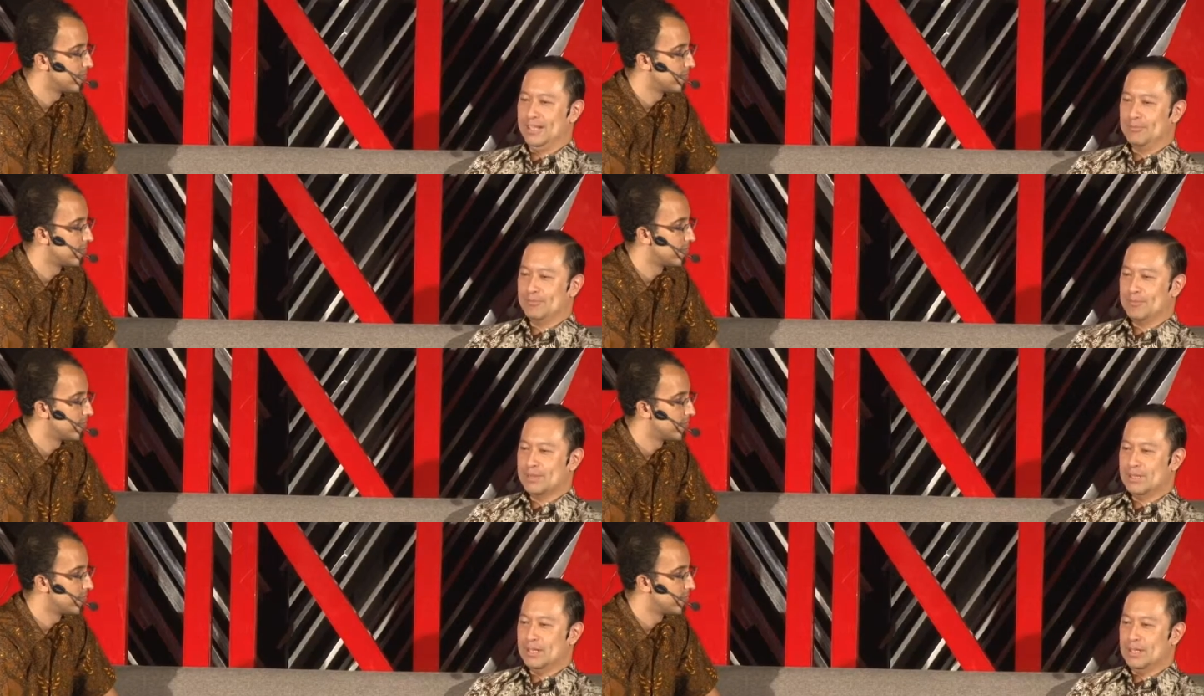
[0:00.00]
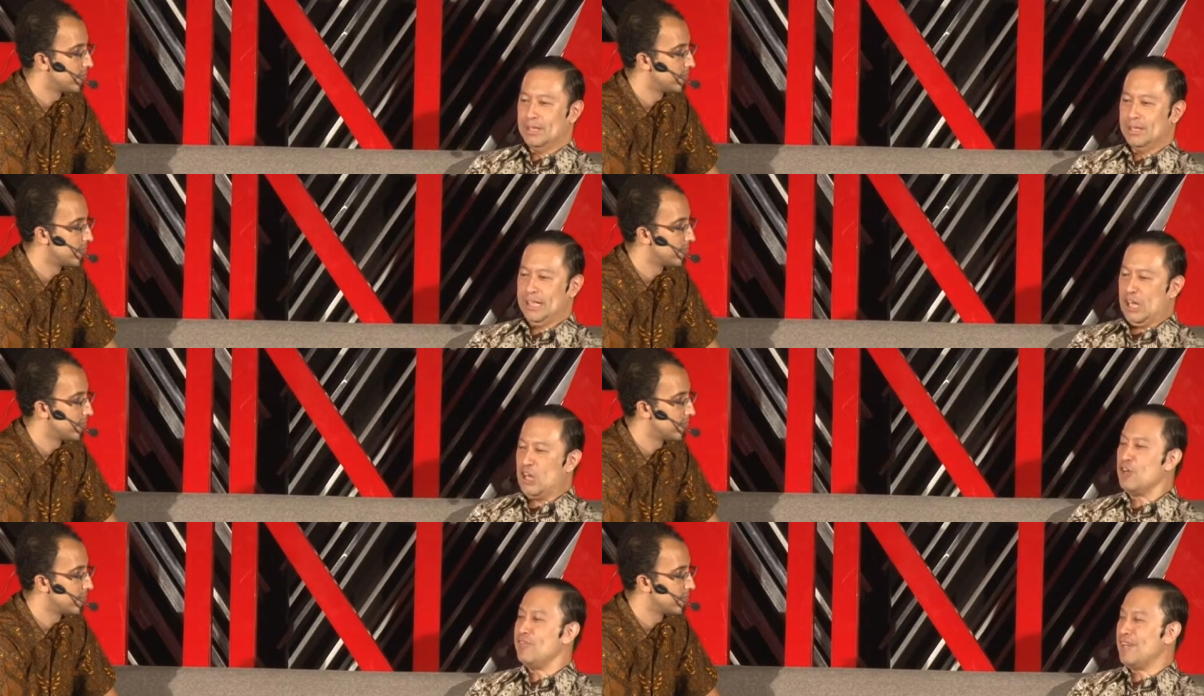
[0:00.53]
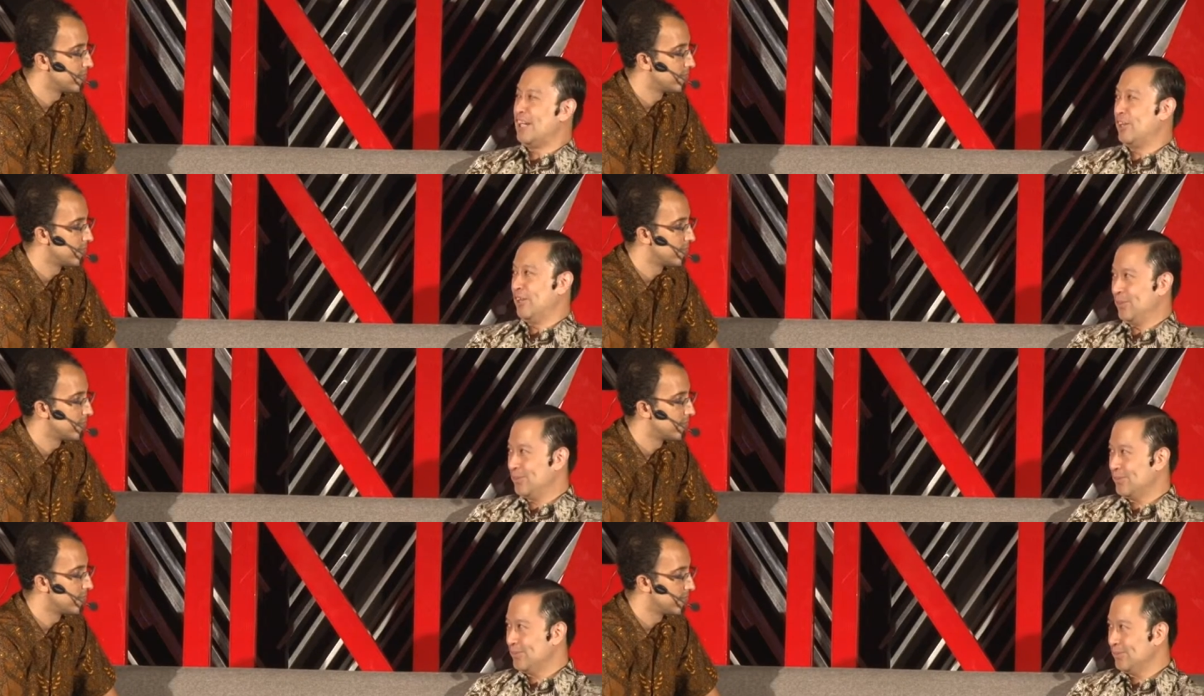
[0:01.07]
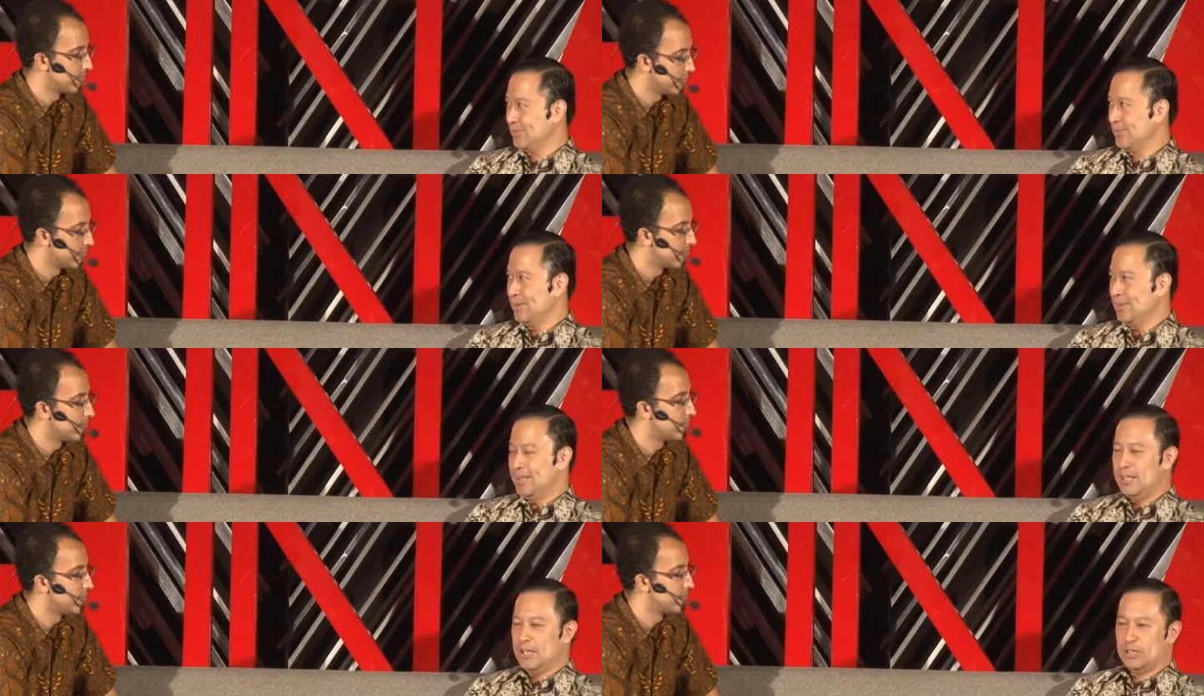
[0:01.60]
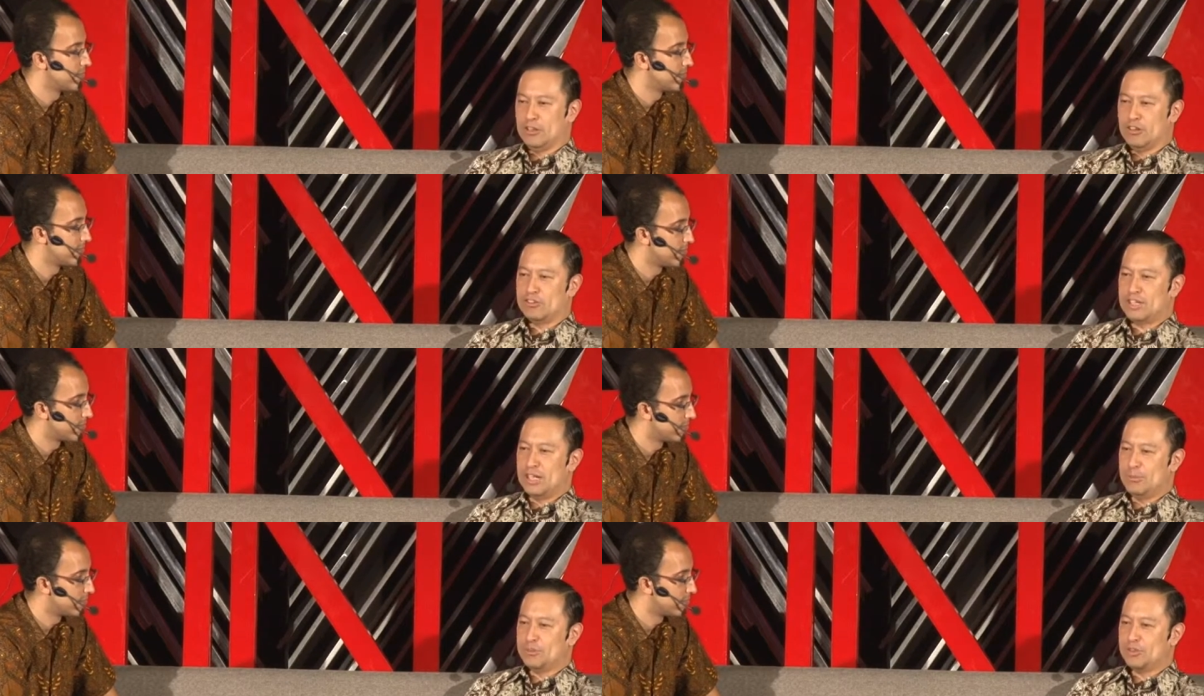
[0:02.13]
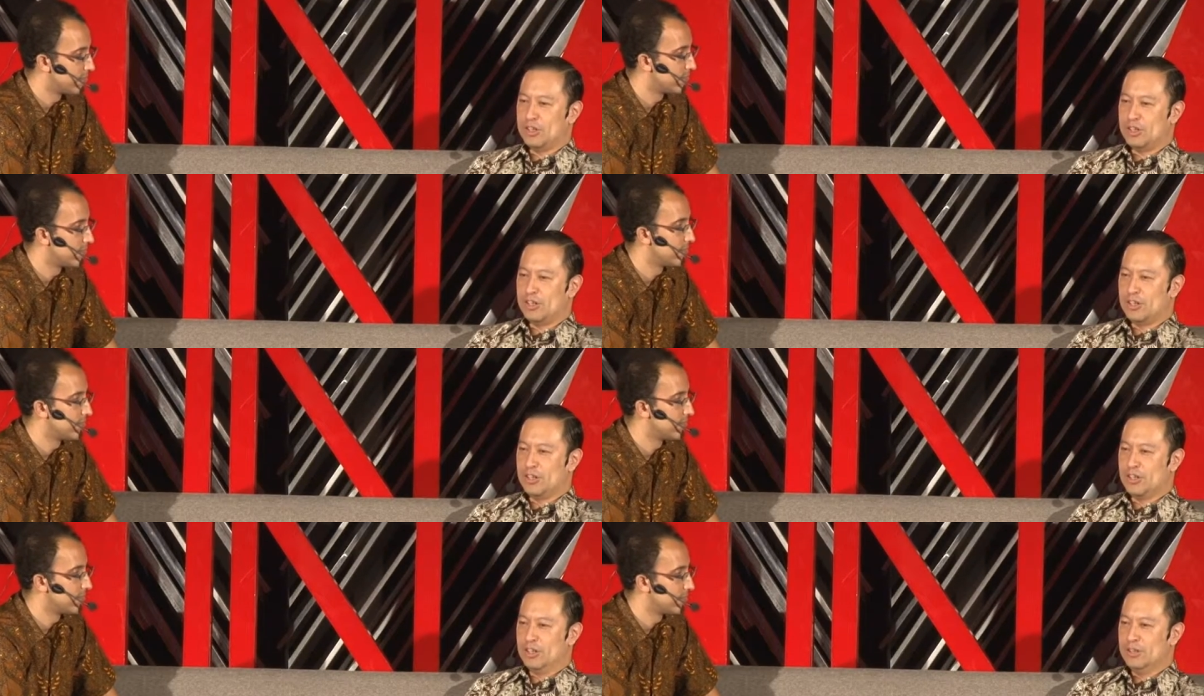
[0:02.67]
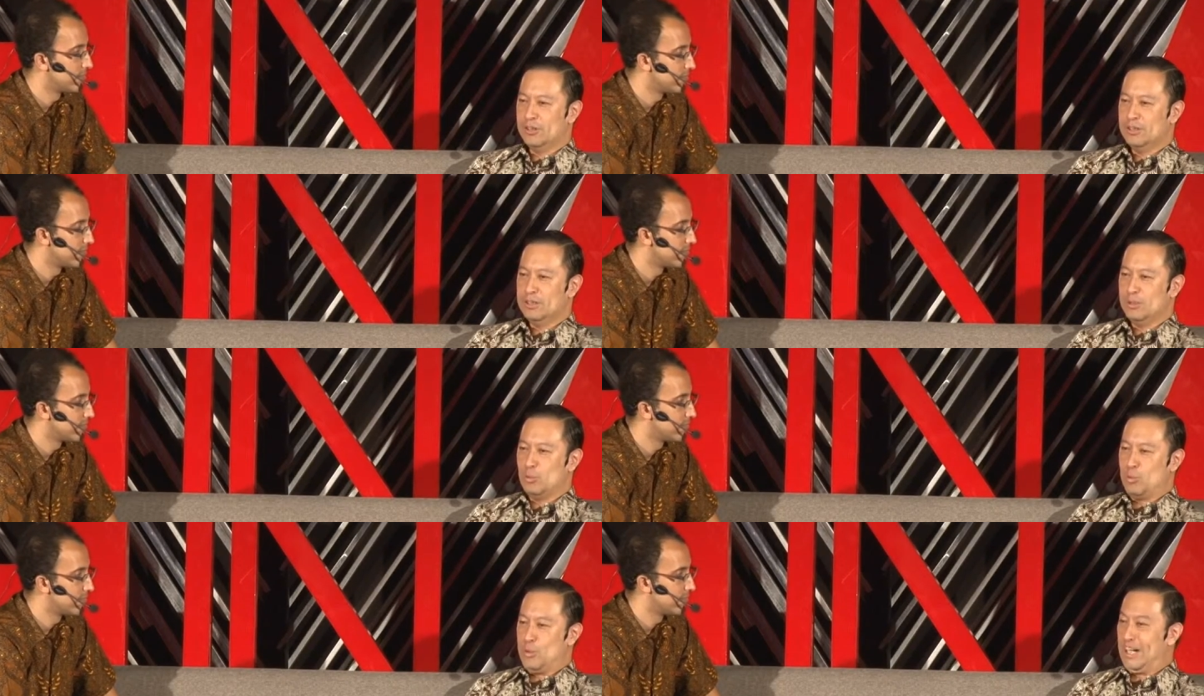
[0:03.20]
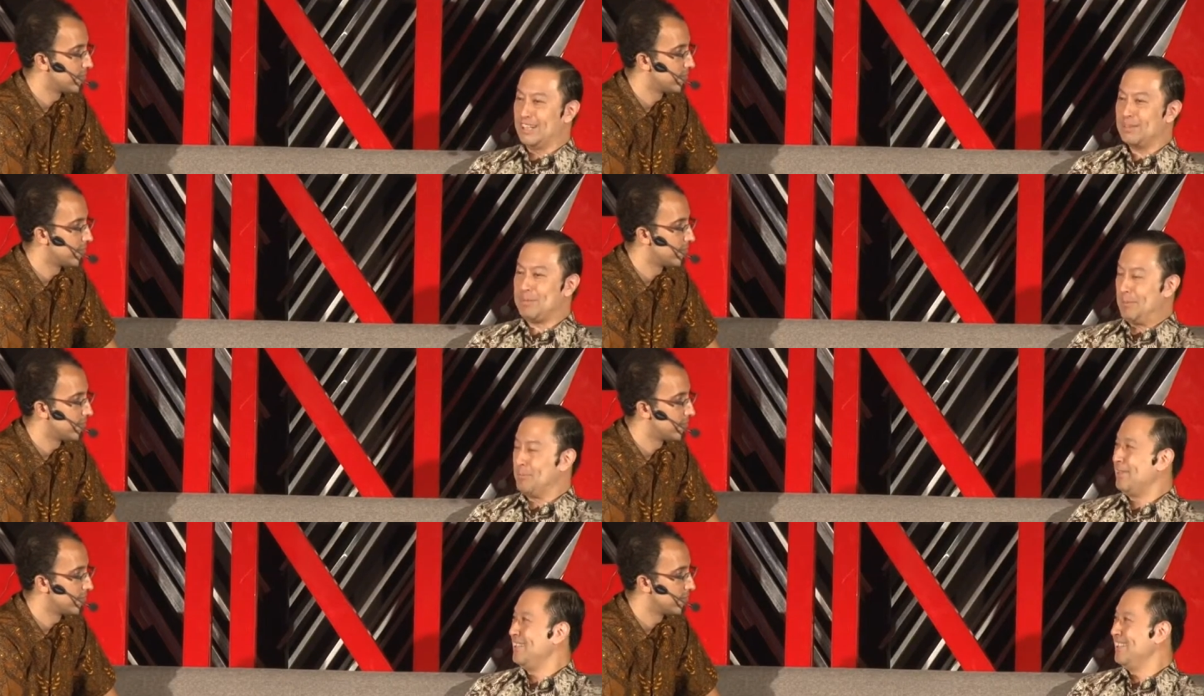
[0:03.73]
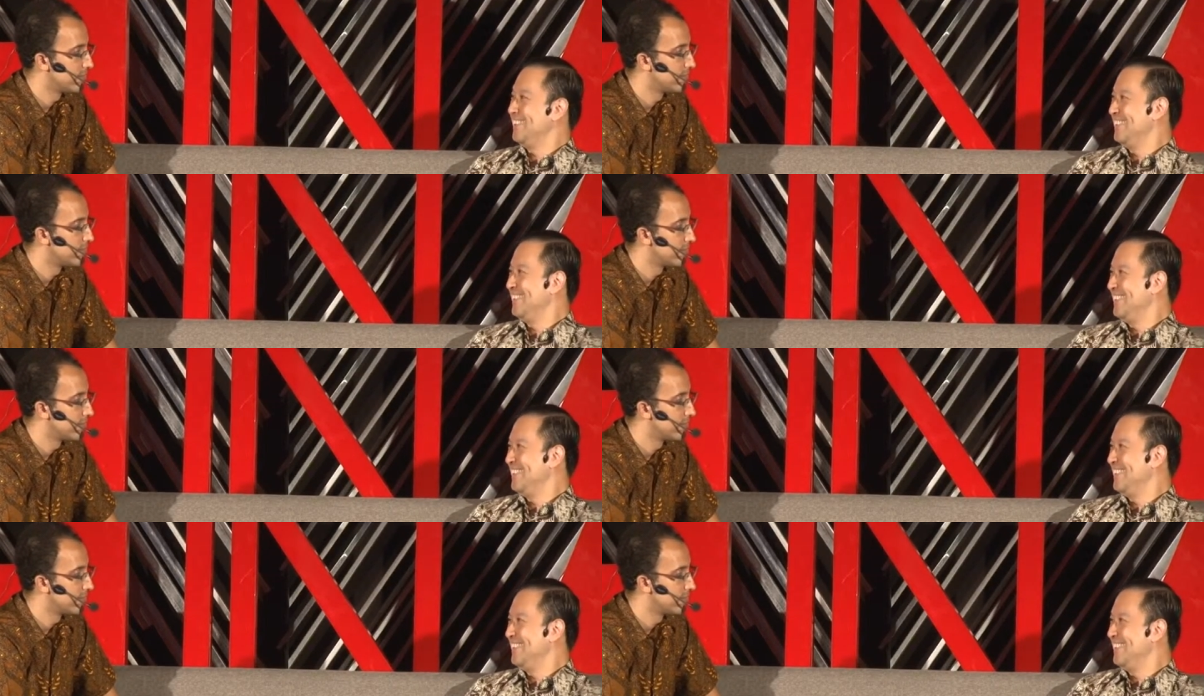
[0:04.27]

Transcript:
Speaker 1: that innovators a lot of times are weird people.